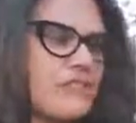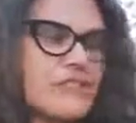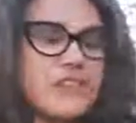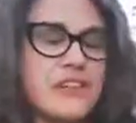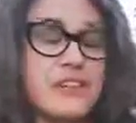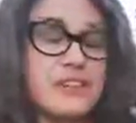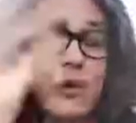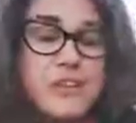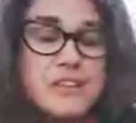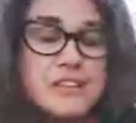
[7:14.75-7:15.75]
the
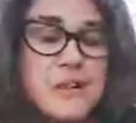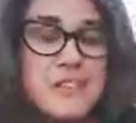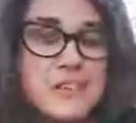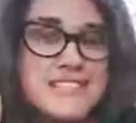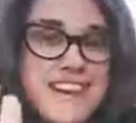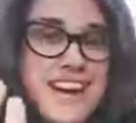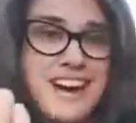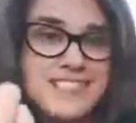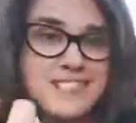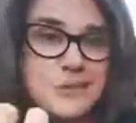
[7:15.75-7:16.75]
cortisol becomes a
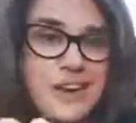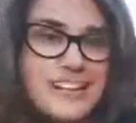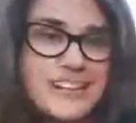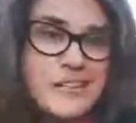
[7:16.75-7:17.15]
toxin, right?